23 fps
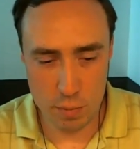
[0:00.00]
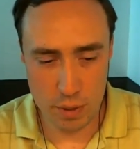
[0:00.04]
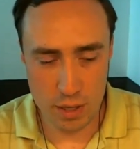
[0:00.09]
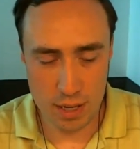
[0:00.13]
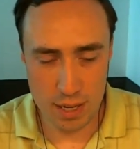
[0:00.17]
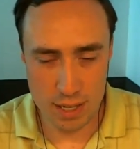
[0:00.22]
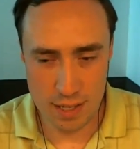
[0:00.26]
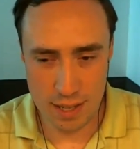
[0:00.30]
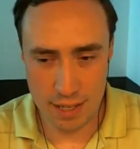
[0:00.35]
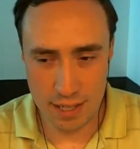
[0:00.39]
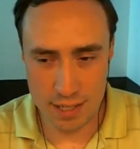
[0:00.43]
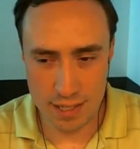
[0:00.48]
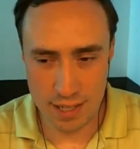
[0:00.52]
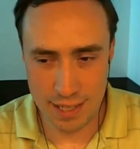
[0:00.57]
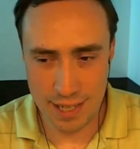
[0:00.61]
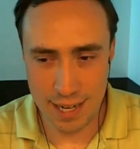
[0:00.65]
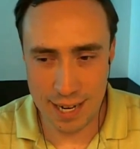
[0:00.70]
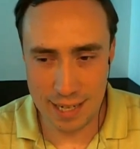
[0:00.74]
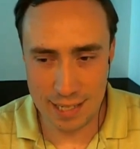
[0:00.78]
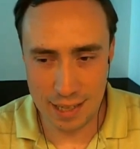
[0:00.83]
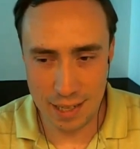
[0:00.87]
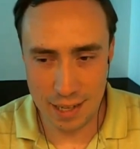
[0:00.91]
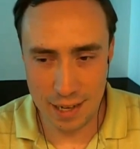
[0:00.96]
But I think as a
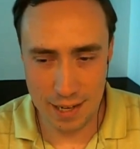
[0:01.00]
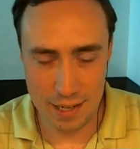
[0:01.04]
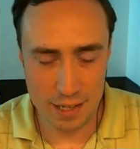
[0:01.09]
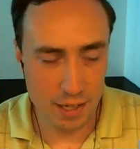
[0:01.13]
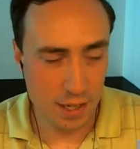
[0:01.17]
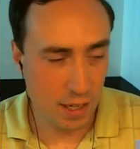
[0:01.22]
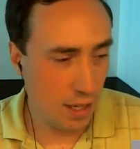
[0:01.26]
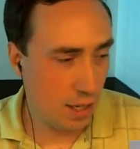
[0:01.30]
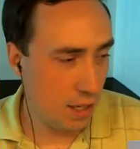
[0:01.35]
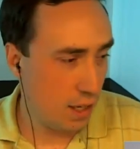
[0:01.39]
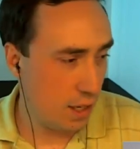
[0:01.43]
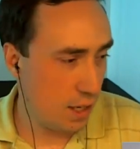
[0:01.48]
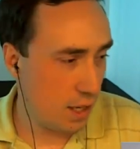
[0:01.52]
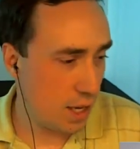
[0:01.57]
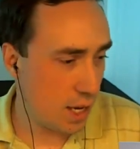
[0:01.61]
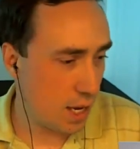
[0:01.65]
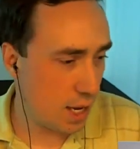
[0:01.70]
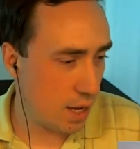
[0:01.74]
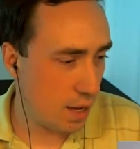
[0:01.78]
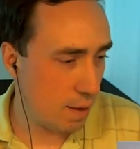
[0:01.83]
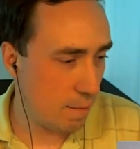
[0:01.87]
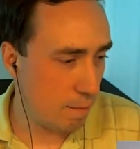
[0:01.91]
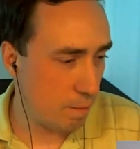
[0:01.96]
guideline,
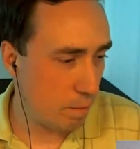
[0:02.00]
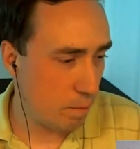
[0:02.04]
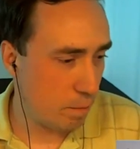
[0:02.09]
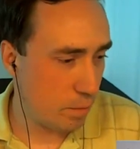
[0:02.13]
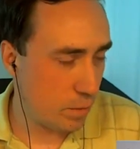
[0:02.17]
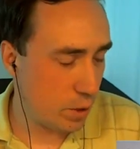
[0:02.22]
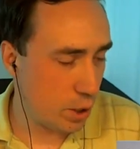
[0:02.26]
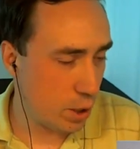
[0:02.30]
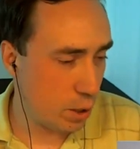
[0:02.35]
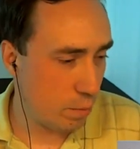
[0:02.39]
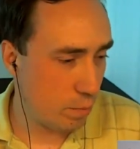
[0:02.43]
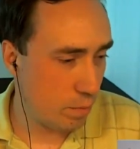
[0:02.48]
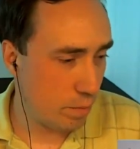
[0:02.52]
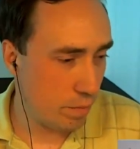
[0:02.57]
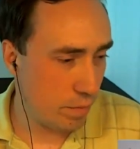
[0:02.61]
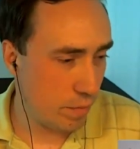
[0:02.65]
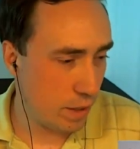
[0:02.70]
um, you know,